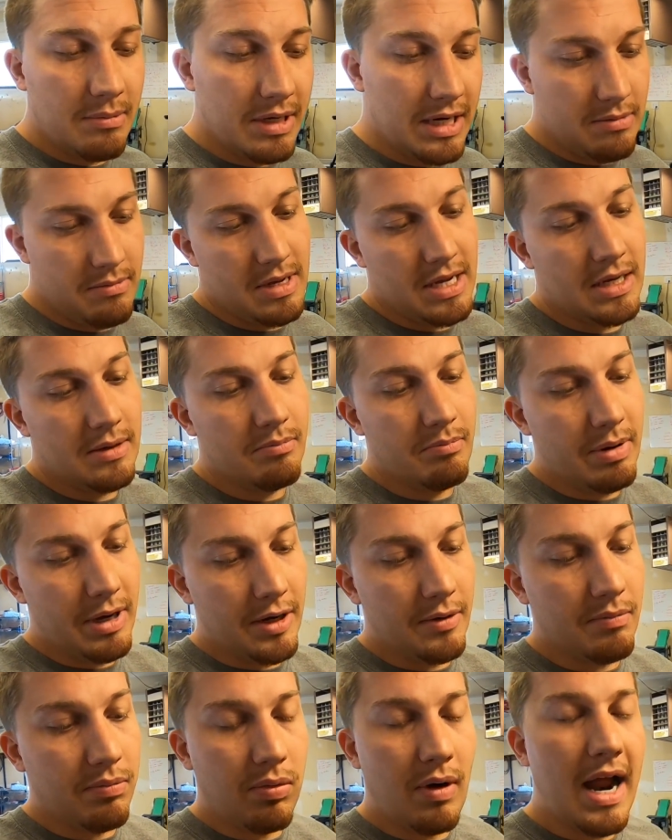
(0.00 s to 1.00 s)
and I made
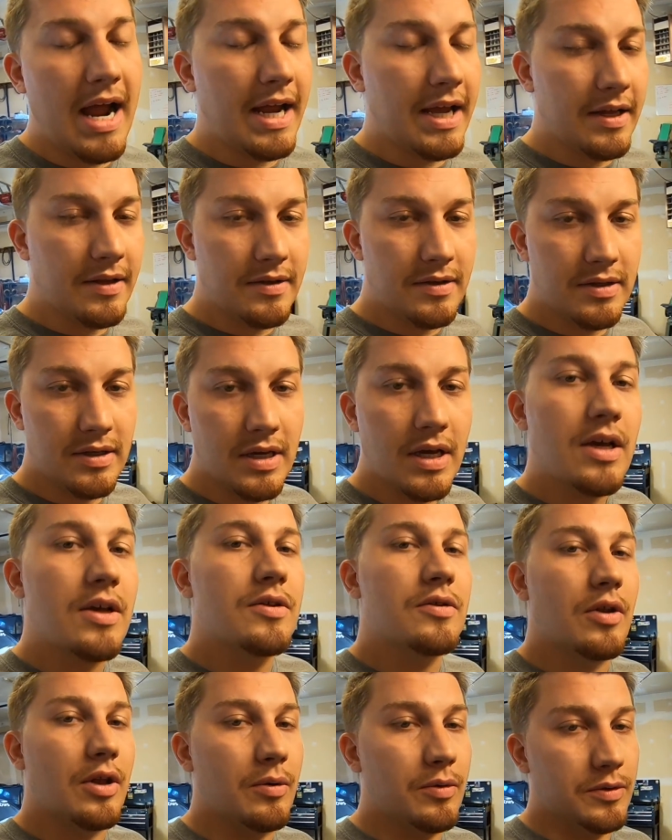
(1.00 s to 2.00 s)
better brackets
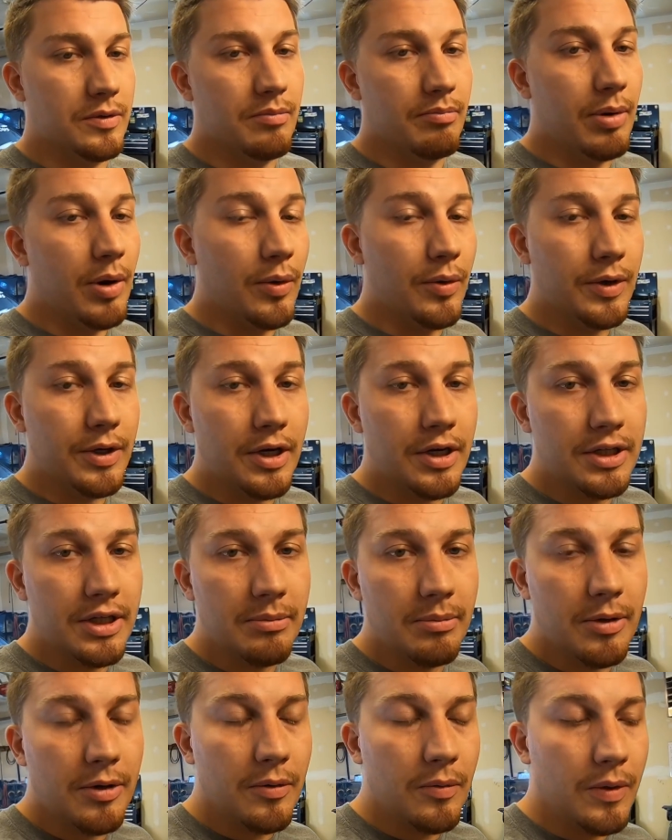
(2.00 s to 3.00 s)
so I wasn't pulling on
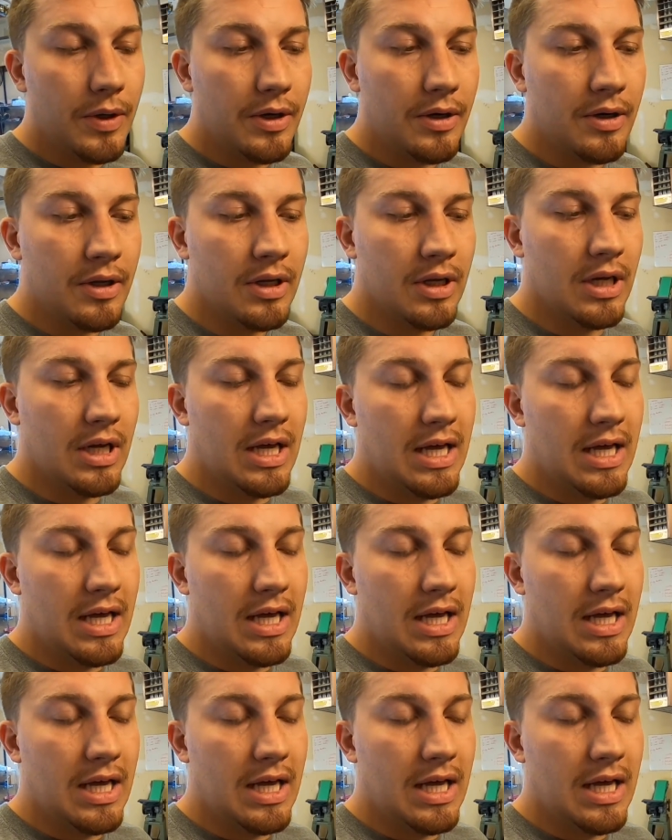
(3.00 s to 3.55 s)
them all weird,